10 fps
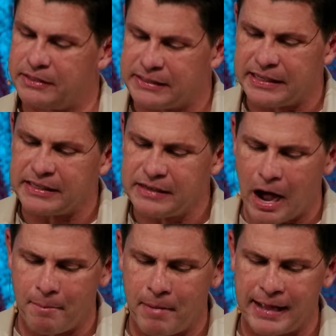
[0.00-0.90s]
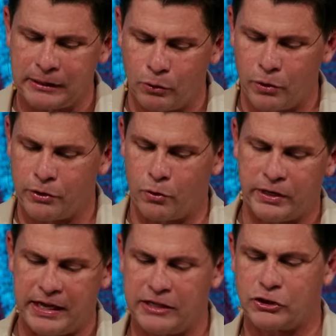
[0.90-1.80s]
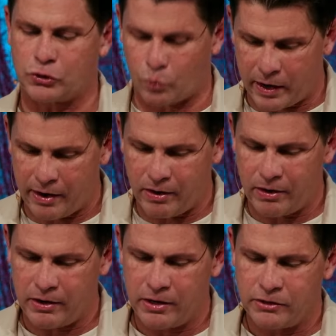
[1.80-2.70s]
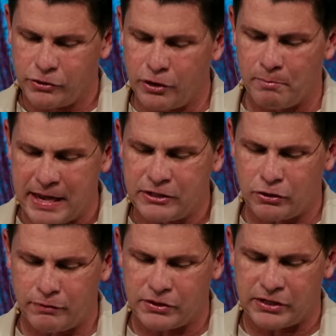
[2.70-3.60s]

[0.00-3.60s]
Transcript: did not my lord, O king, swear to your maidservant,